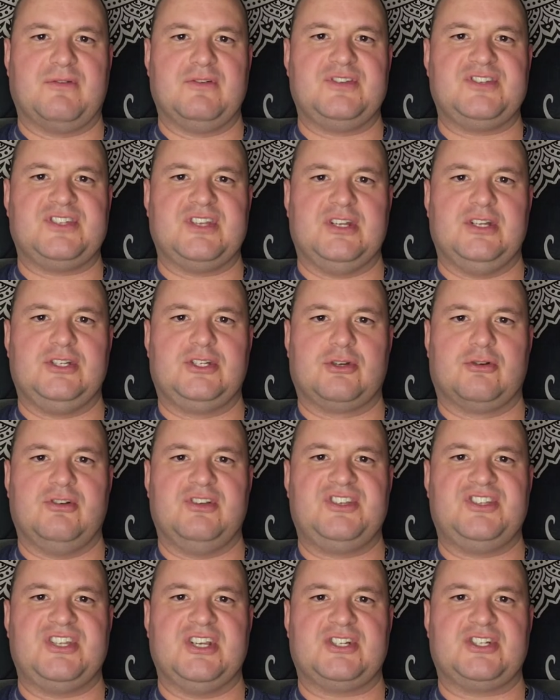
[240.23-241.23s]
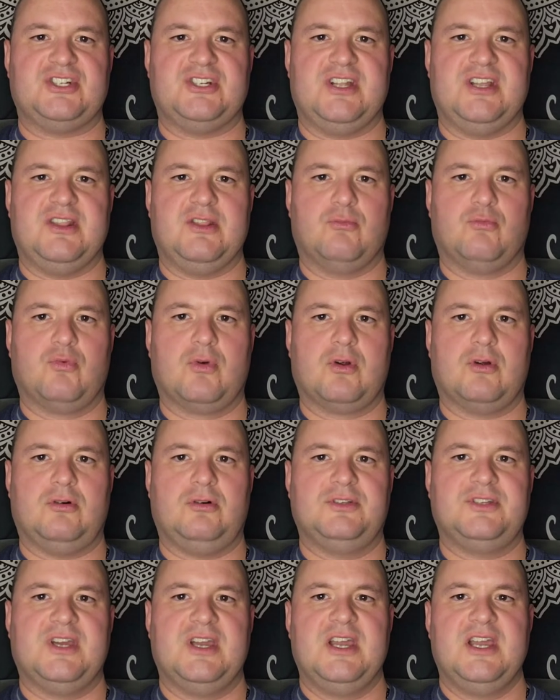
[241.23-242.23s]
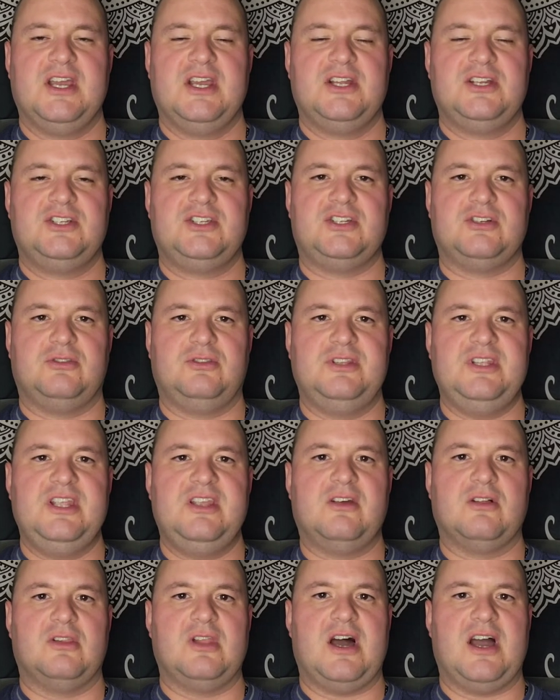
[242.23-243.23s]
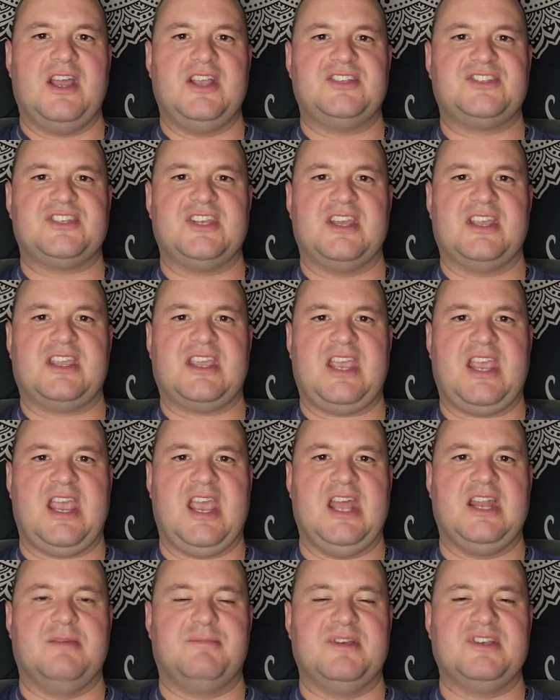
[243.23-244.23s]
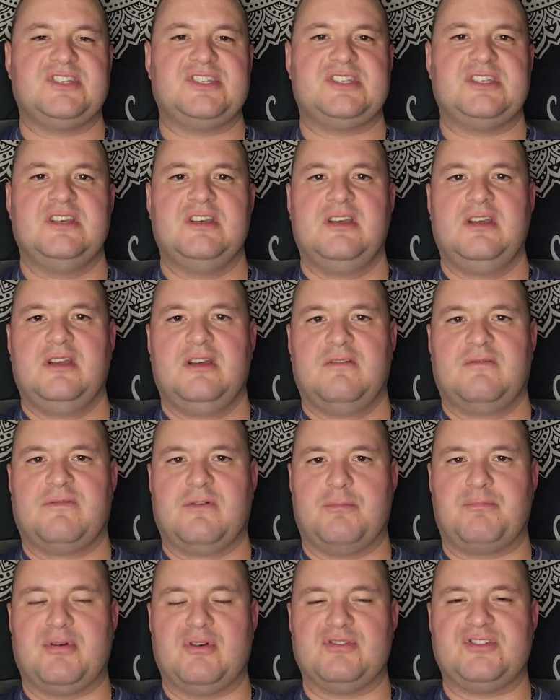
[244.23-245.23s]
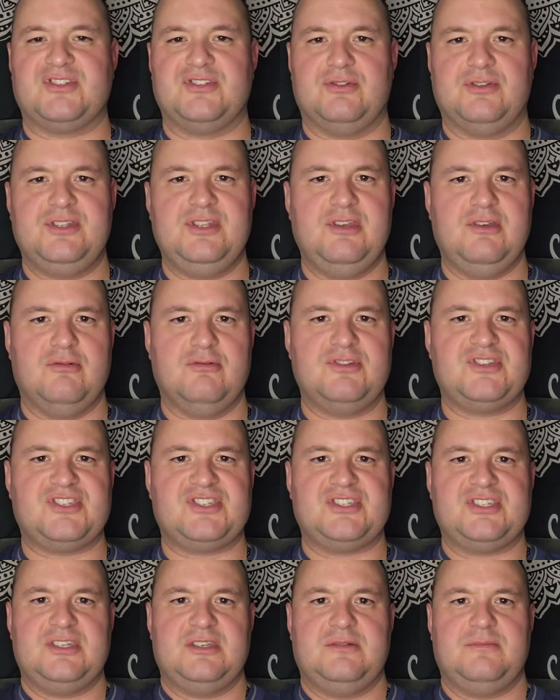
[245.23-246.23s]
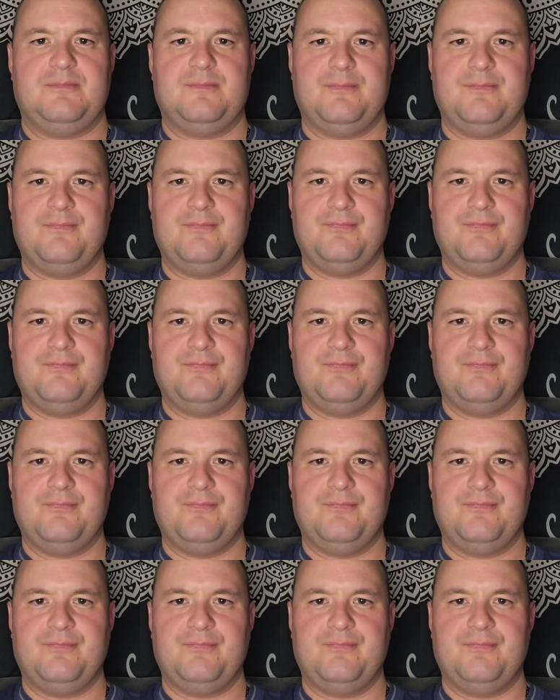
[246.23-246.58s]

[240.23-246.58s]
the first uh, jurisdiction in the world to legalize uh, cannabis for personal use.